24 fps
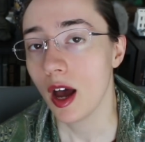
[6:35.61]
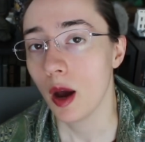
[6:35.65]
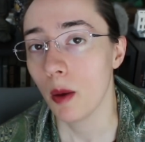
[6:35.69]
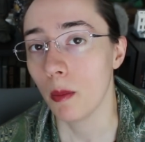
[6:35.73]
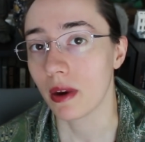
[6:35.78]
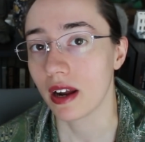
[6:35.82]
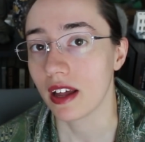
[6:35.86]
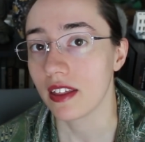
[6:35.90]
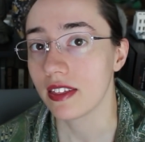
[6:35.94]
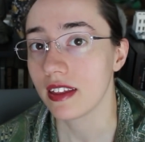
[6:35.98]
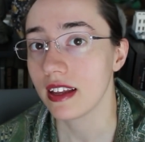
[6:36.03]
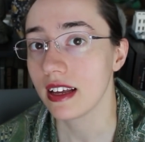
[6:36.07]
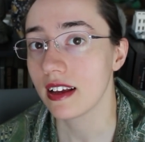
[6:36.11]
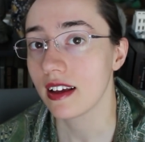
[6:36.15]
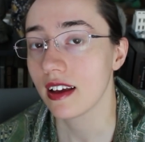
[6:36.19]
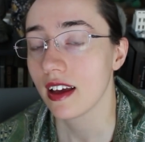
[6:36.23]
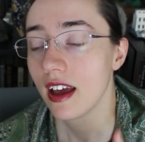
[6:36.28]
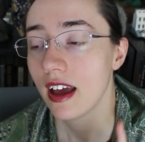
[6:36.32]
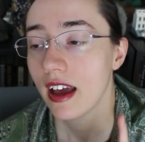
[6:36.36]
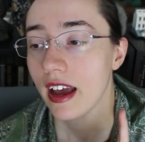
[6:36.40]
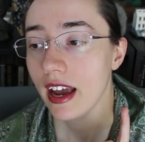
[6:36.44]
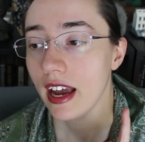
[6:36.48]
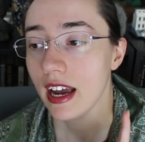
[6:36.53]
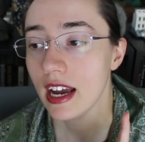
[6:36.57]
but I think
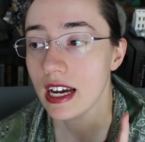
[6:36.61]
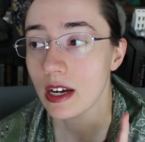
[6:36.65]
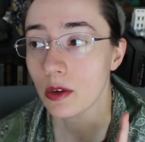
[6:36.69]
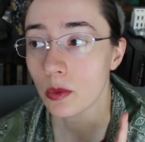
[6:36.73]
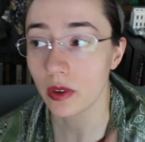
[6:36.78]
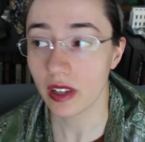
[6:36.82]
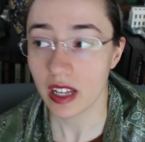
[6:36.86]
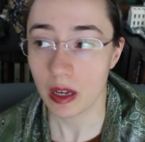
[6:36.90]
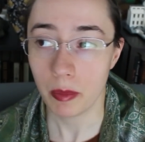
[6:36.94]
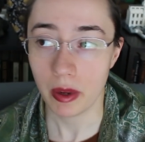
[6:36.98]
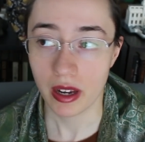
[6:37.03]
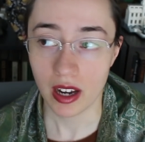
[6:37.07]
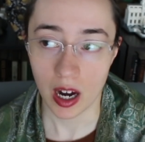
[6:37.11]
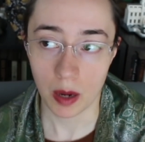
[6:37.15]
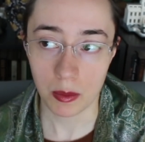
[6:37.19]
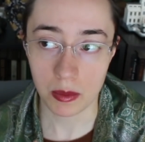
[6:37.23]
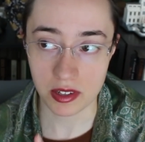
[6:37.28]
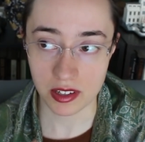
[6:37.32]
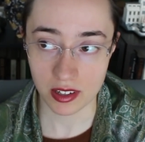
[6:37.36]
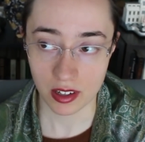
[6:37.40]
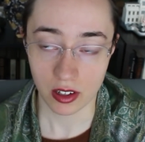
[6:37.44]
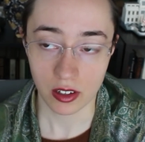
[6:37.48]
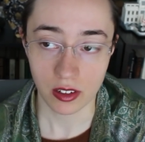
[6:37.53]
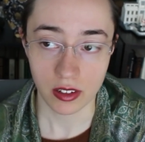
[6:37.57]
it really
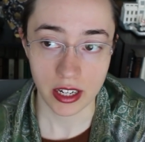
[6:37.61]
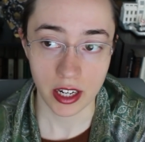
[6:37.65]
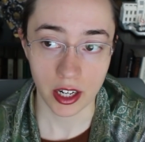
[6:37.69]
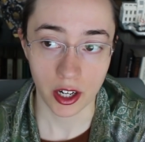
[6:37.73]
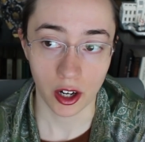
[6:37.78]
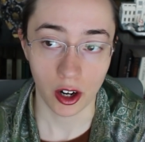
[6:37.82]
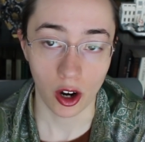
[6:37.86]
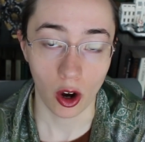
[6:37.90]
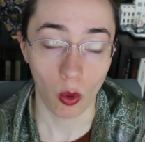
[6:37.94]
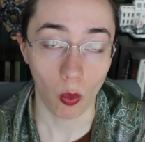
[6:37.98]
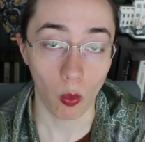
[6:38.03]
becomes clear